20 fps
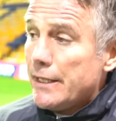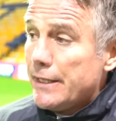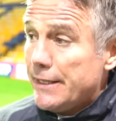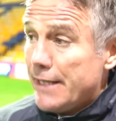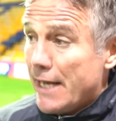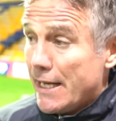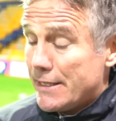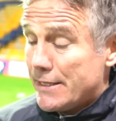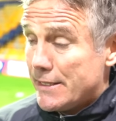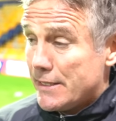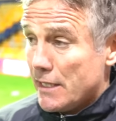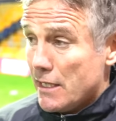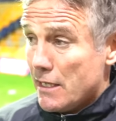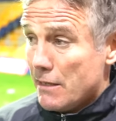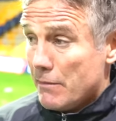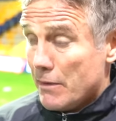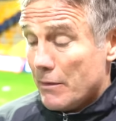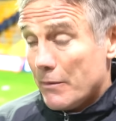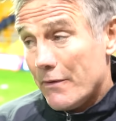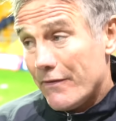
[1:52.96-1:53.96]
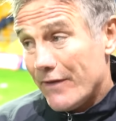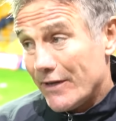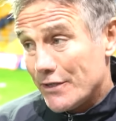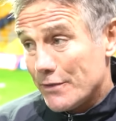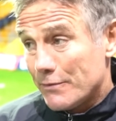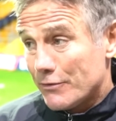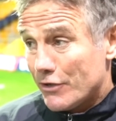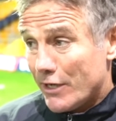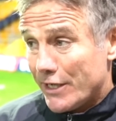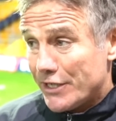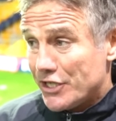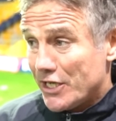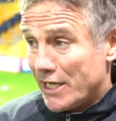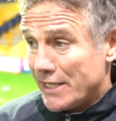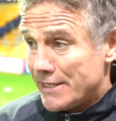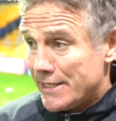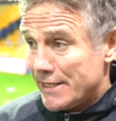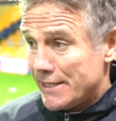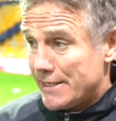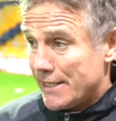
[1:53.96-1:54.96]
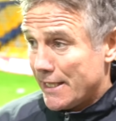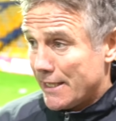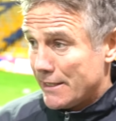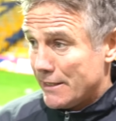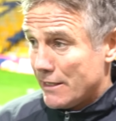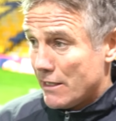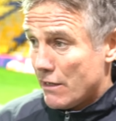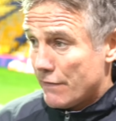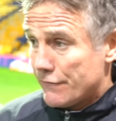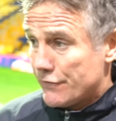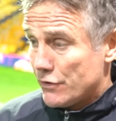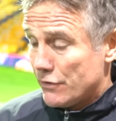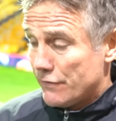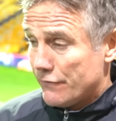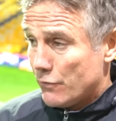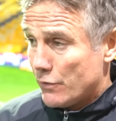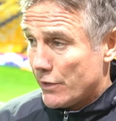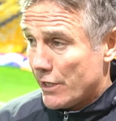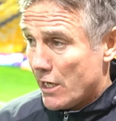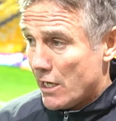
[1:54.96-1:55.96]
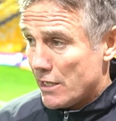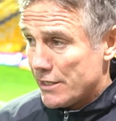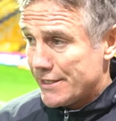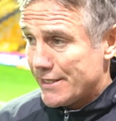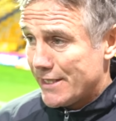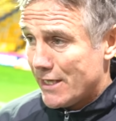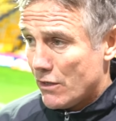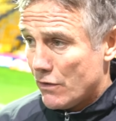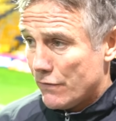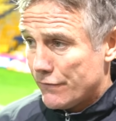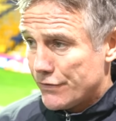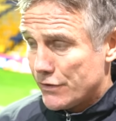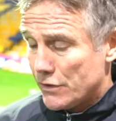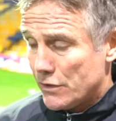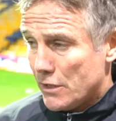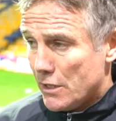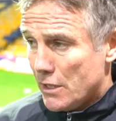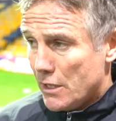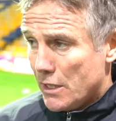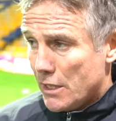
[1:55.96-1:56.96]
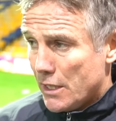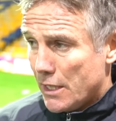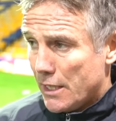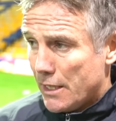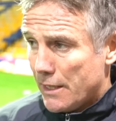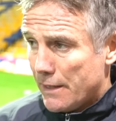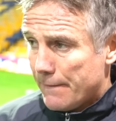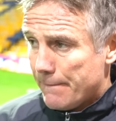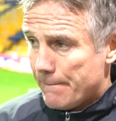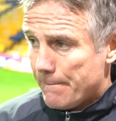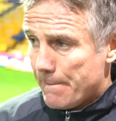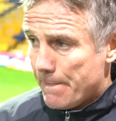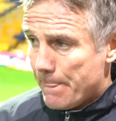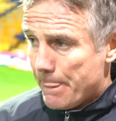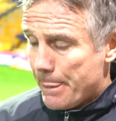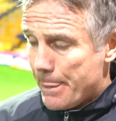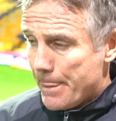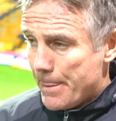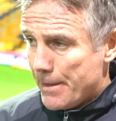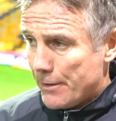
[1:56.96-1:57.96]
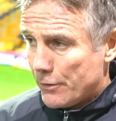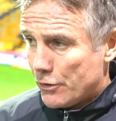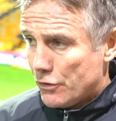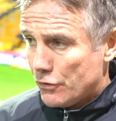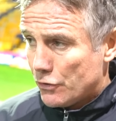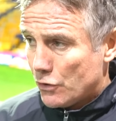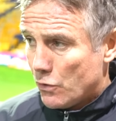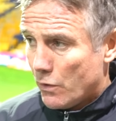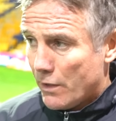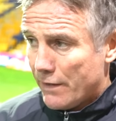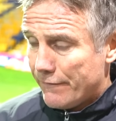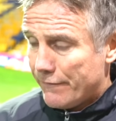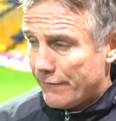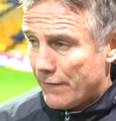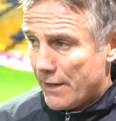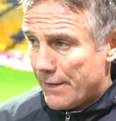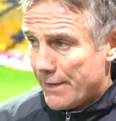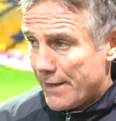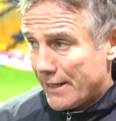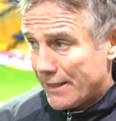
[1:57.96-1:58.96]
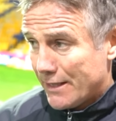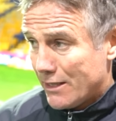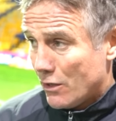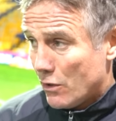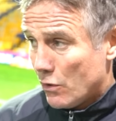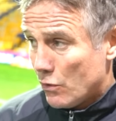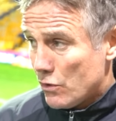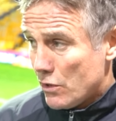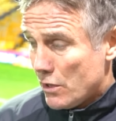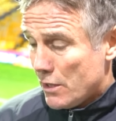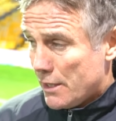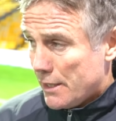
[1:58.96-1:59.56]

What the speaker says: Yes, we've had some great chances second half to have won it ourselves, and you know, couldn't quite find that goal.